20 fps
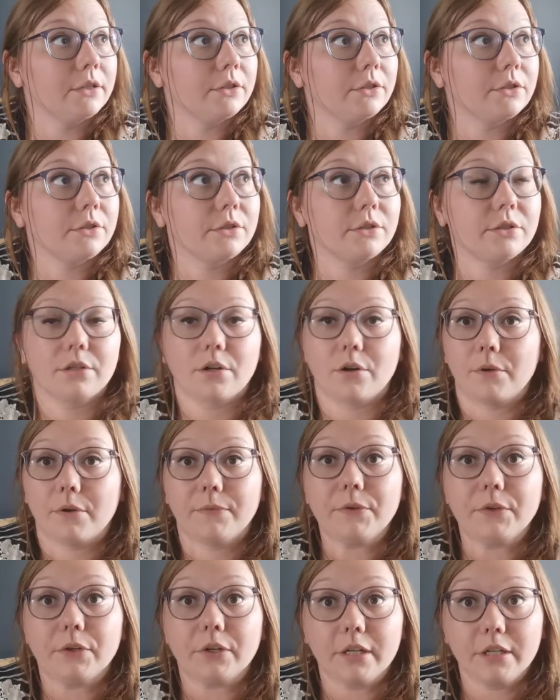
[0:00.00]
So
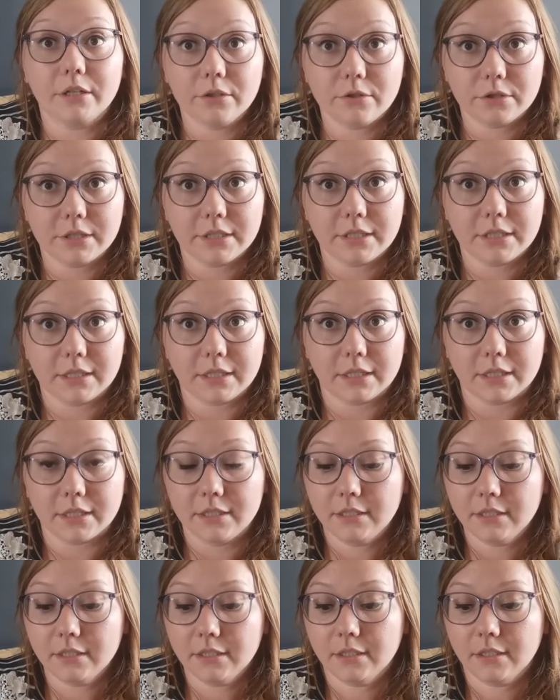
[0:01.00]
if you're
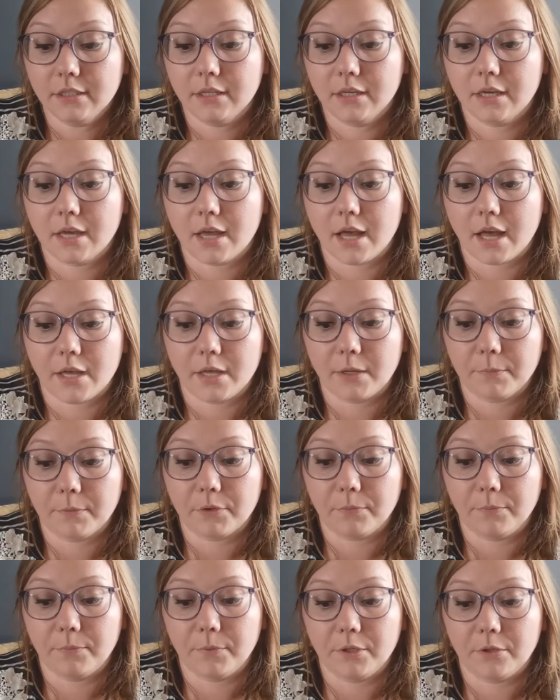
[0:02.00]
interested, I
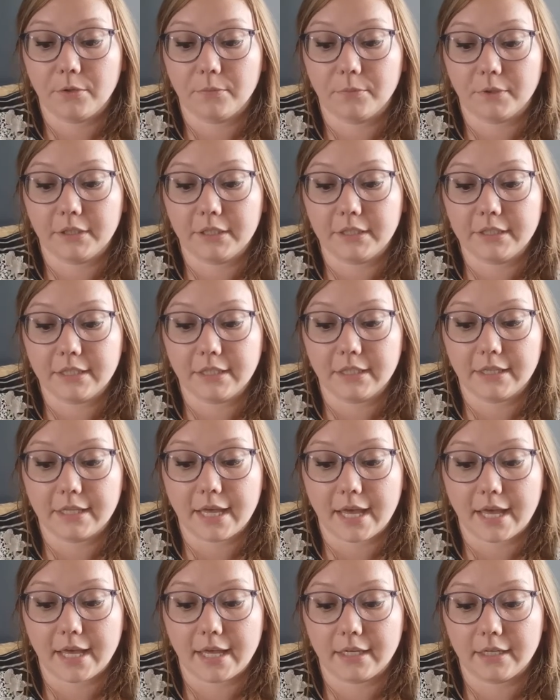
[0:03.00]
will be releasing
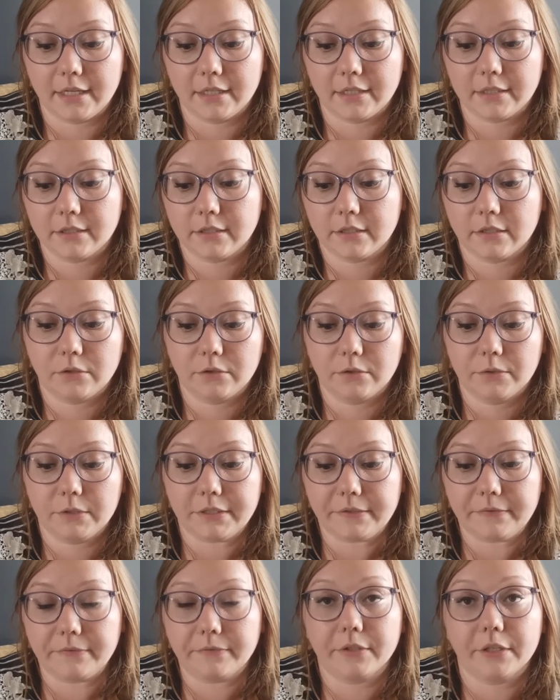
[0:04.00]
that
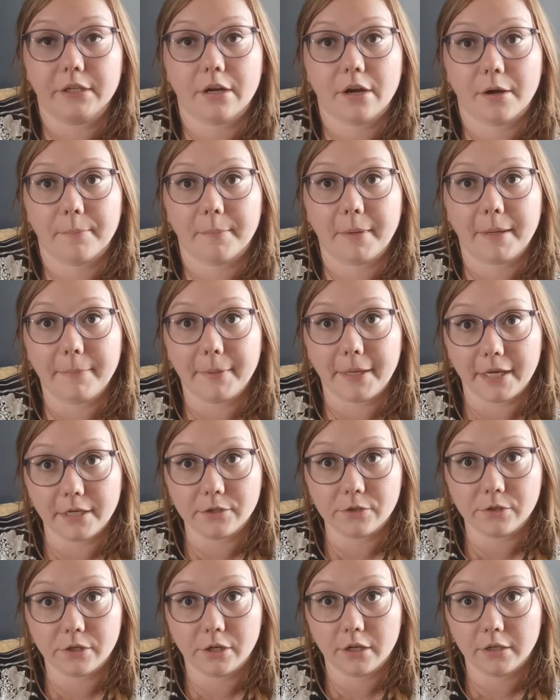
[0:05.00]
exclusively on my
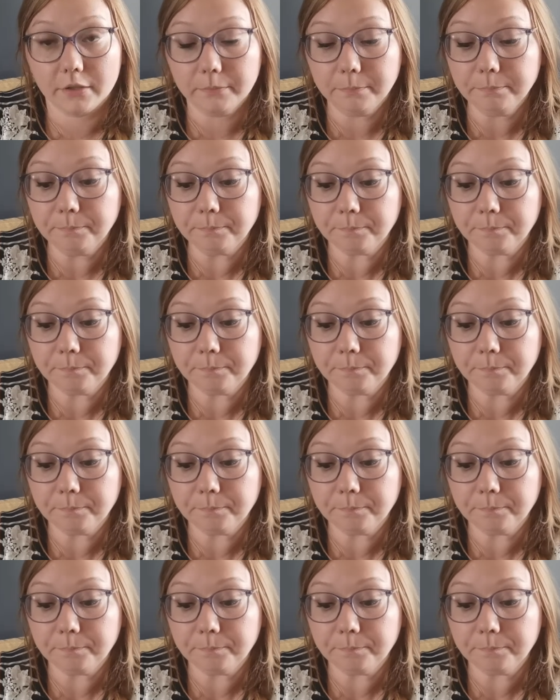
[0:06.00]
Patreon.